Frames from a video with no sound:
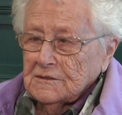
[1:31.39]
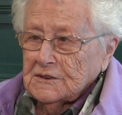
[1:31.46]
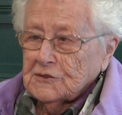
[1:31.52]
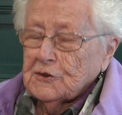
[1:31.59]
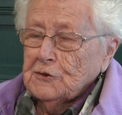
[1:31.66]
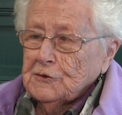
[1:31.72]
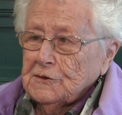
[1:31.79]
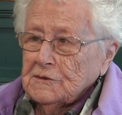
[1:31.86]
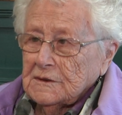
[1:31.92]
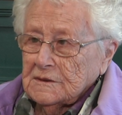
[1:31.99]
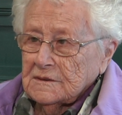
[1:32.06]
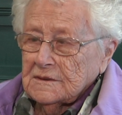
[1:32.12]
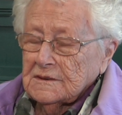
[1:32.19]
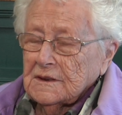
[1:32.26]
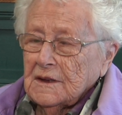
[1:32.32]

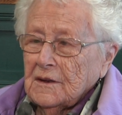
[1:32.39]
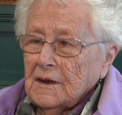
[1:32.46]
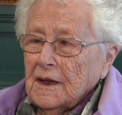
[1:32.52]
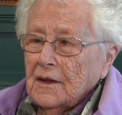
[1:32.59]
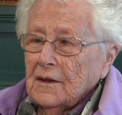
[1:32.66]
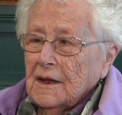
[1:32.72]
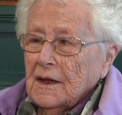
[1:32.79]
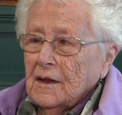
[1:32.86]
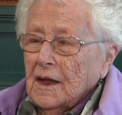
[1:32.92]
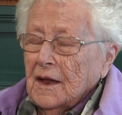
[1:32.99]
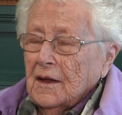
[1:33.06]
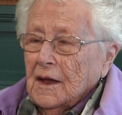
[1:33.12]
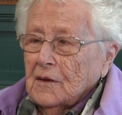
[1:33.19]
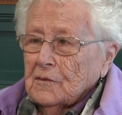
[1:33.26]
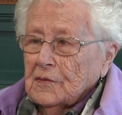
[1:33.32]
students,
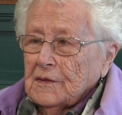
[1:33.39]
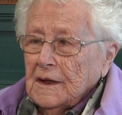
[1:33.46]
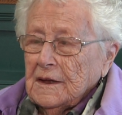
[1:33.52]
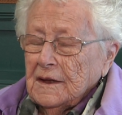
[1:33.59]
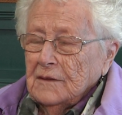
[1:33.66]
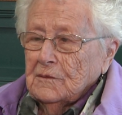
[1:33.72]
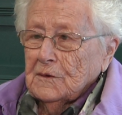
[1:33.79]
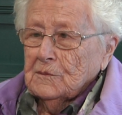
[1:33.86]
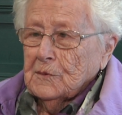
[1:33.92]
they